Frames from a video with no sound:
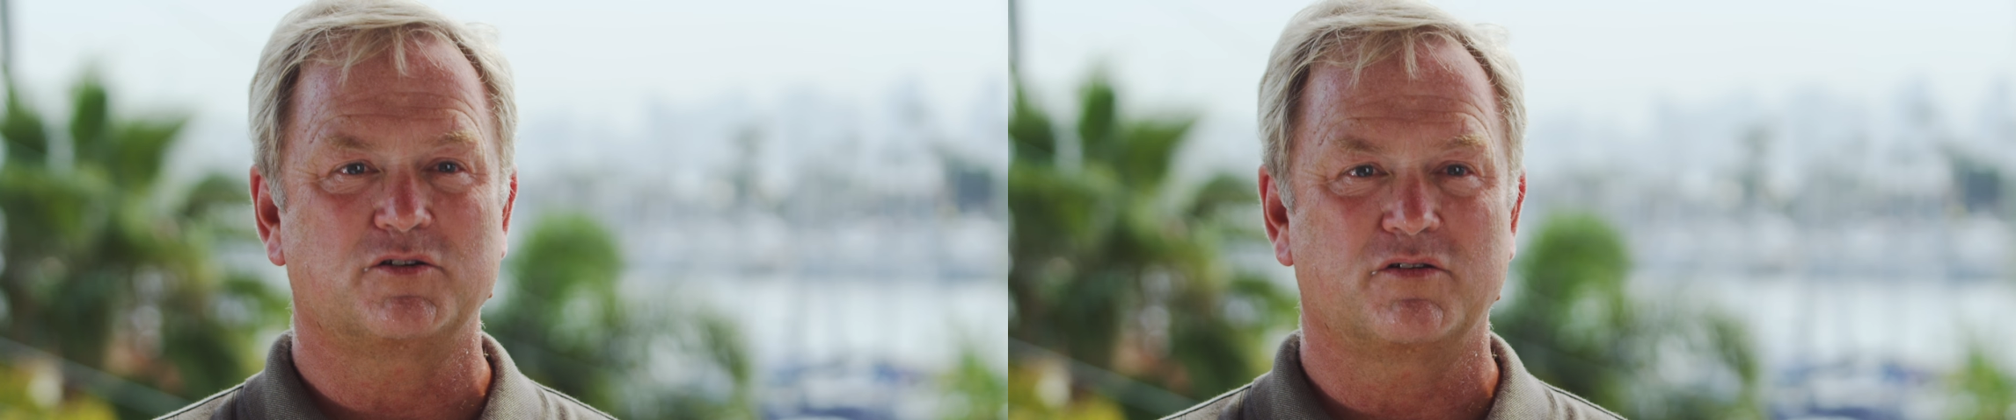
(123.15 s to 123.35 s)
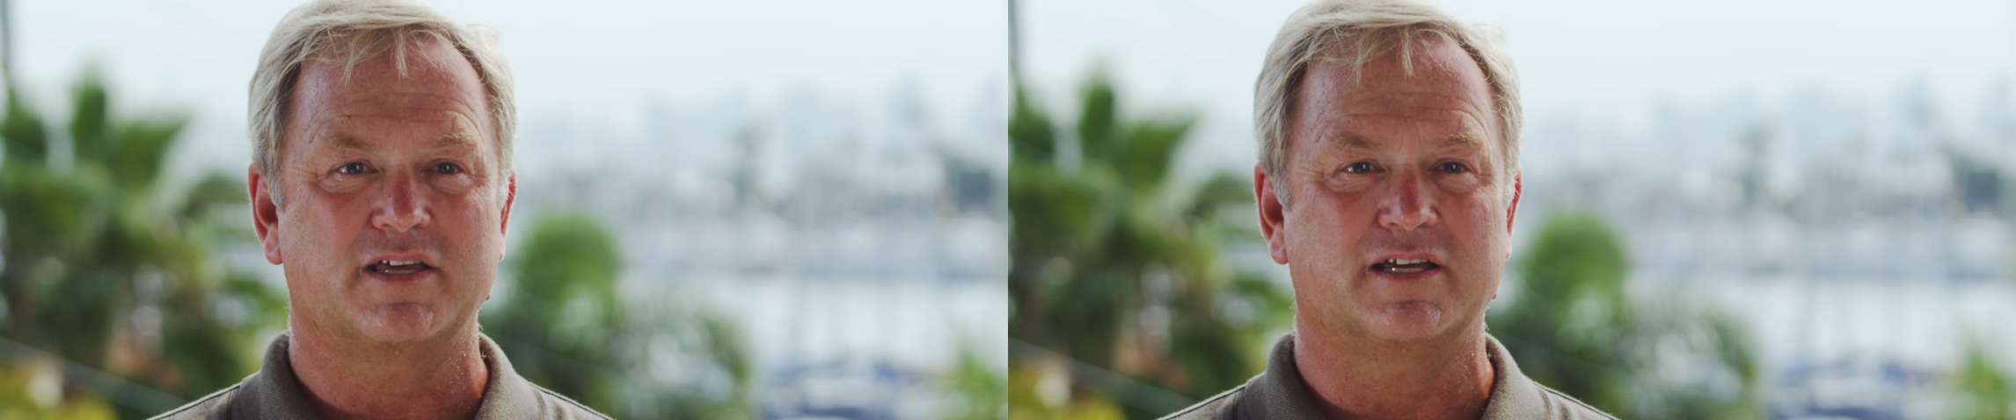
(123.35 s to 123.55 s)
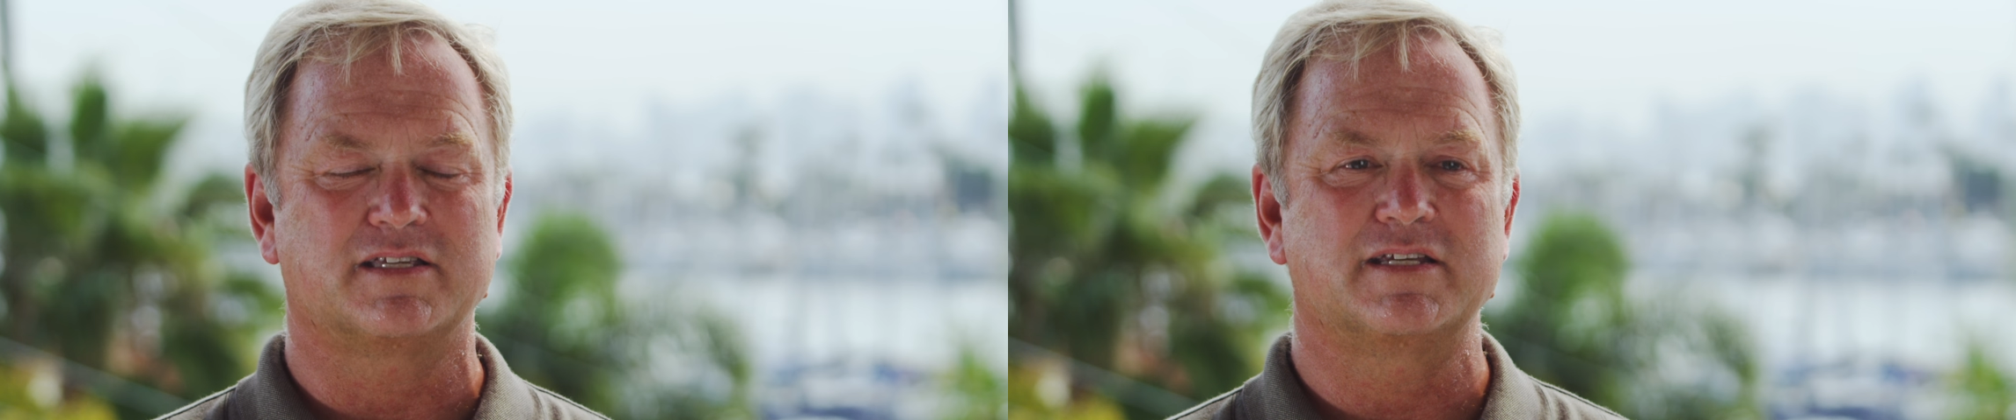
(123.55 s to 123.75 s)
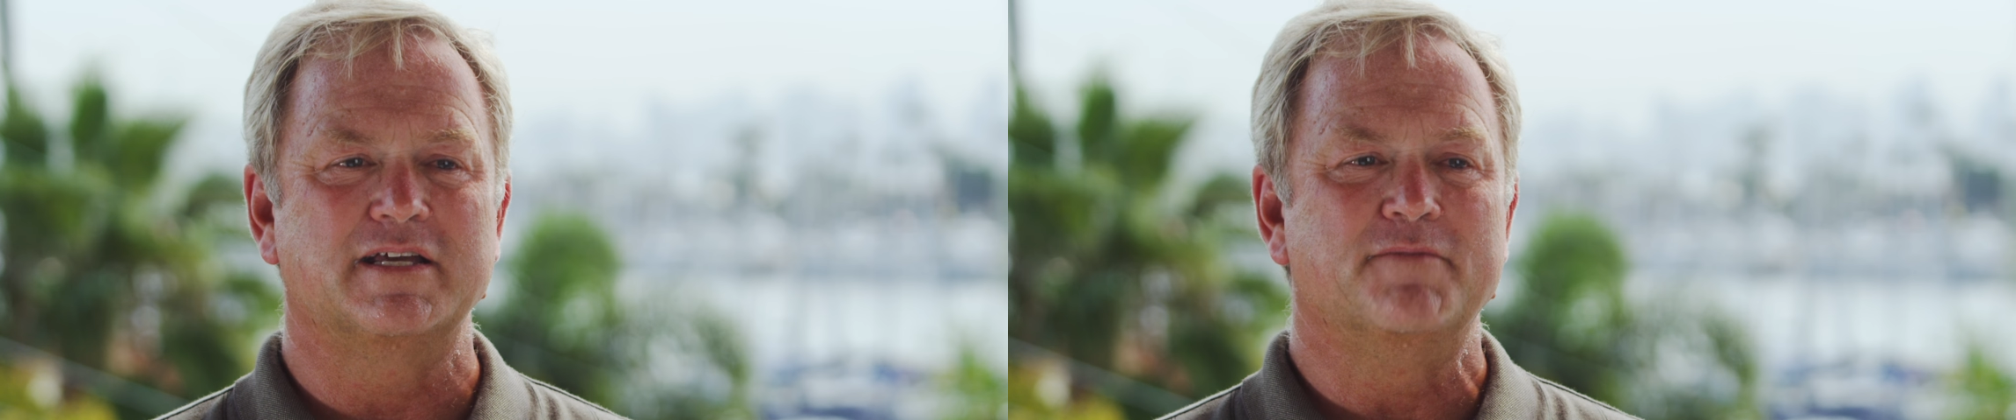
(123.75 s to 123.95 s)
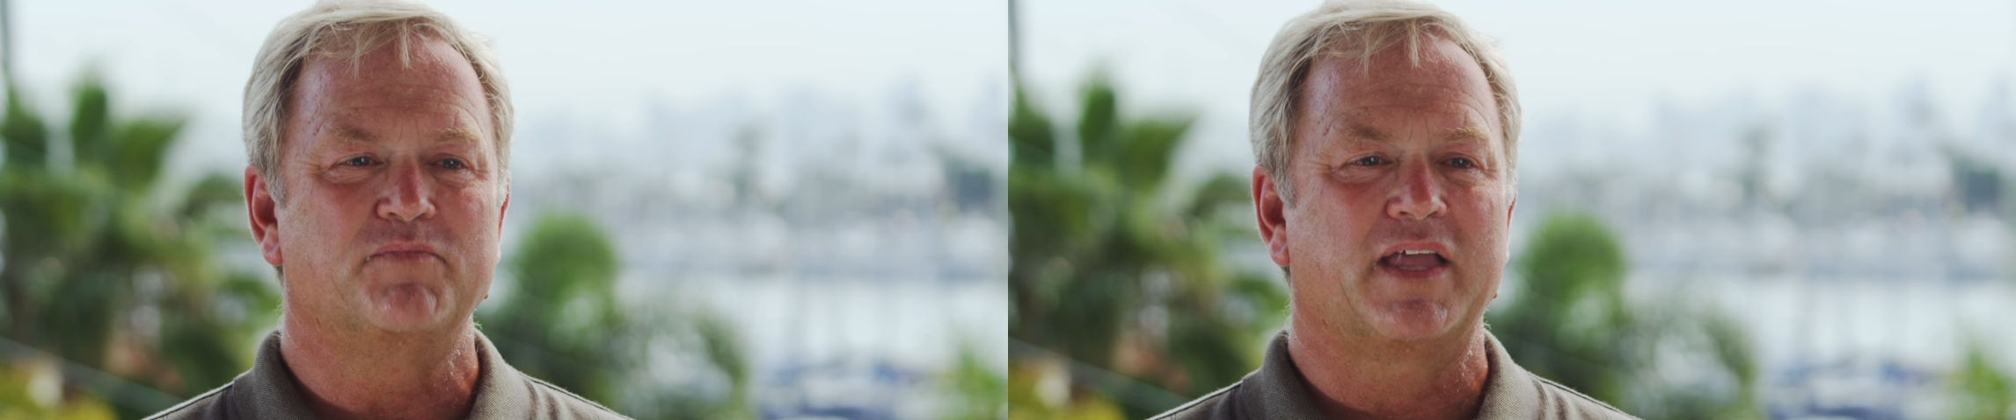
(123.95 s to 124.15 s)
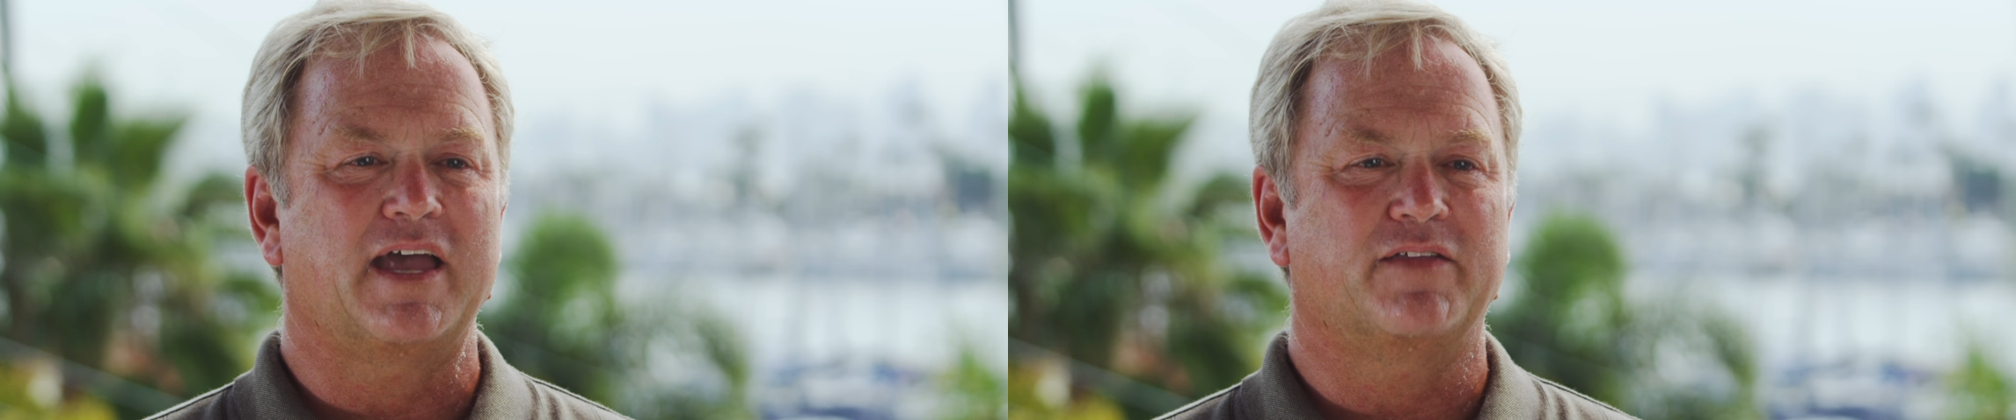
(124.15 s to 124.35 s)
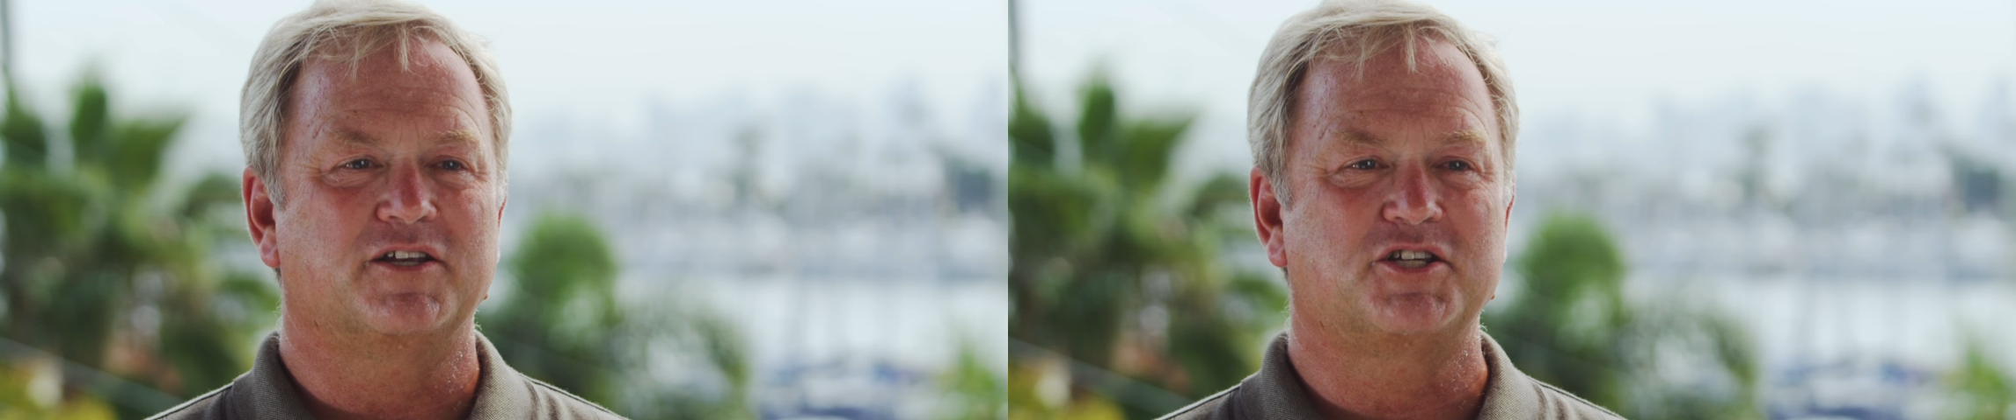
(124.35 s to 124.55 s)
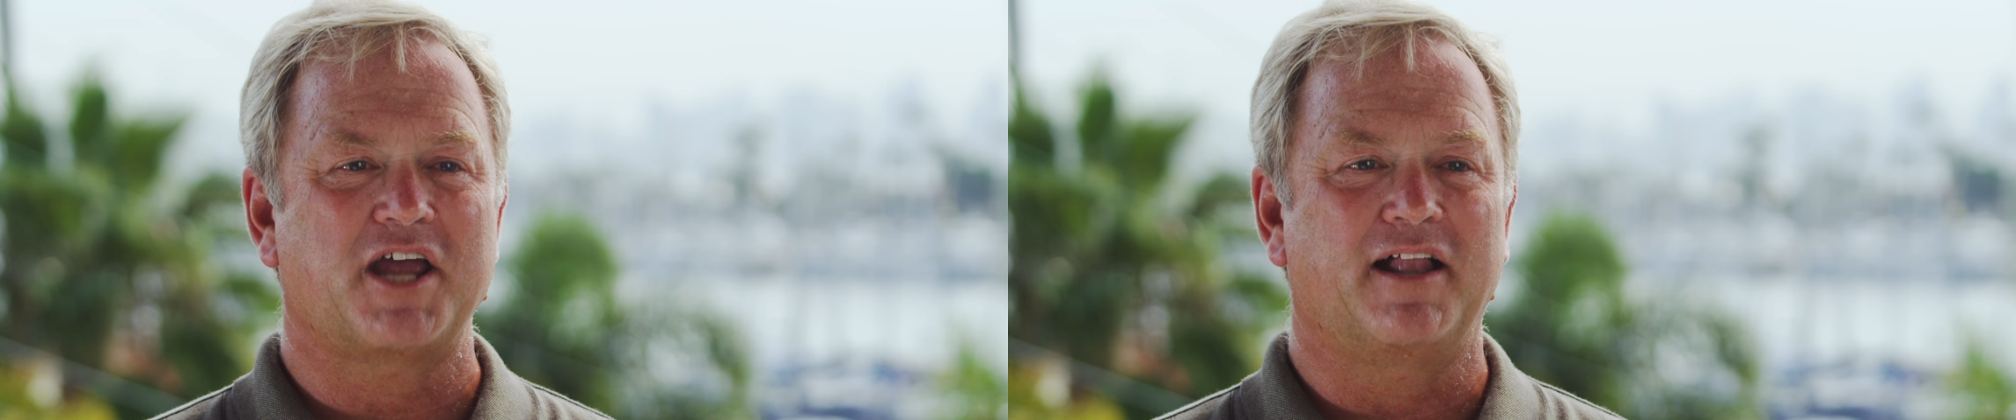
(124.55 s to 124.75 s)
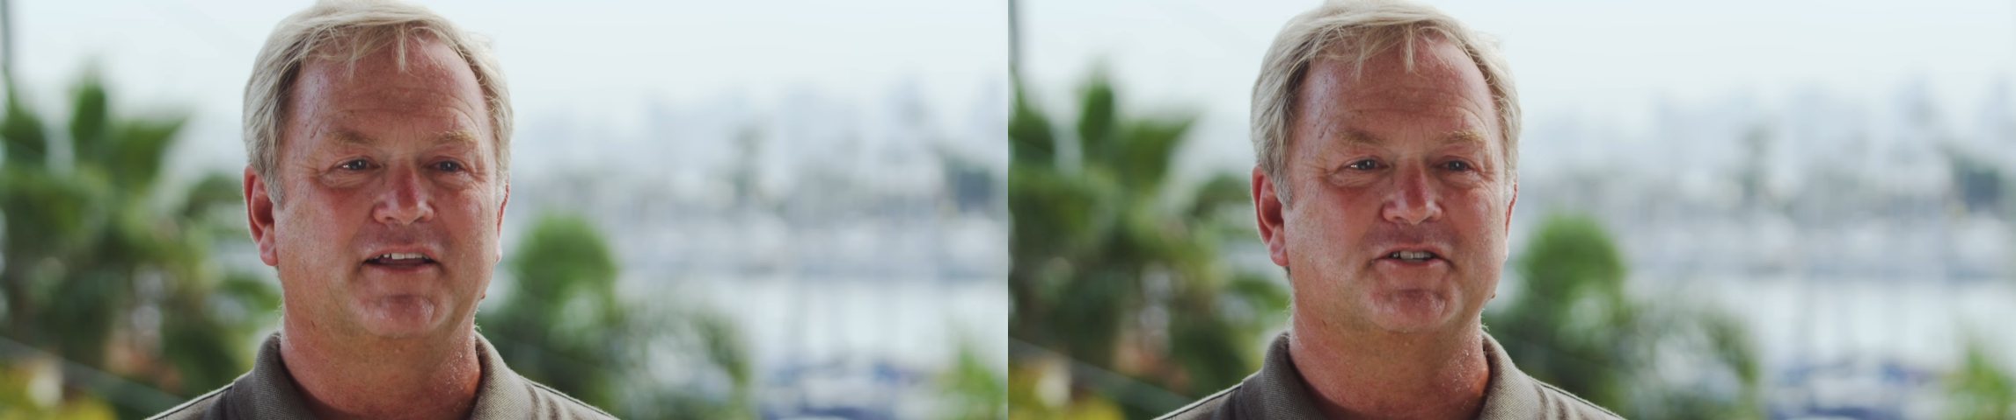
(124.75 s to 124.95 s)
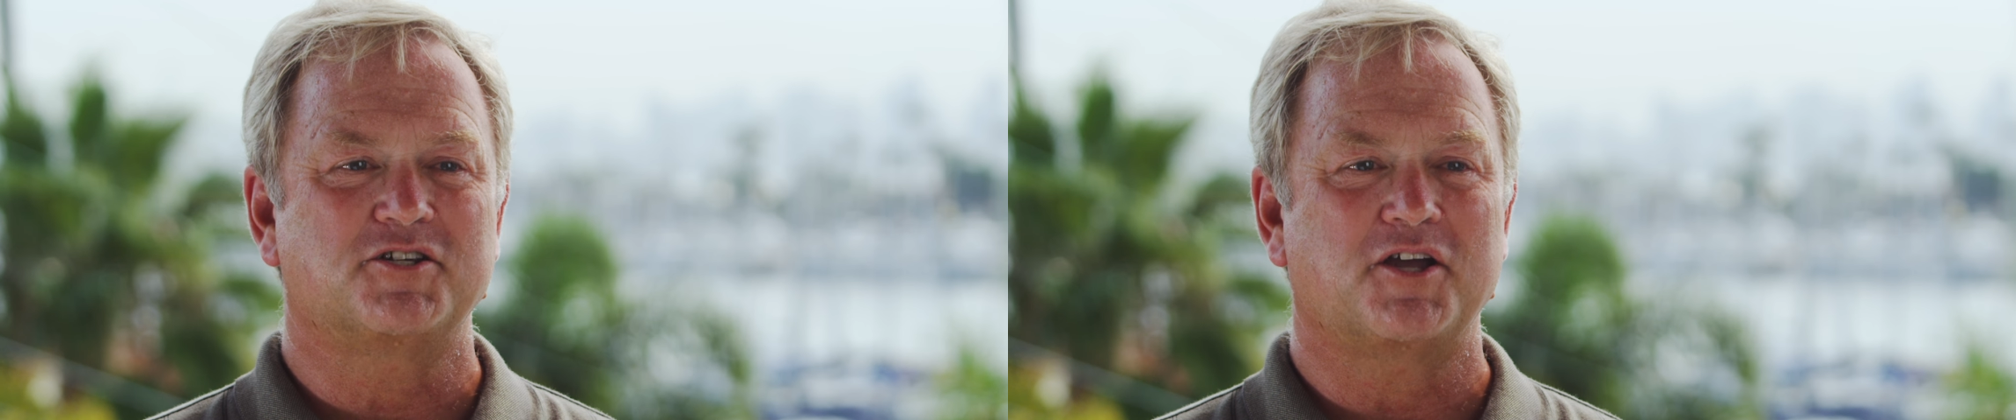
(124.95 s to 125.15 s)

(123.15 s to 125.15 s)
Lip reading: or this. And the challenge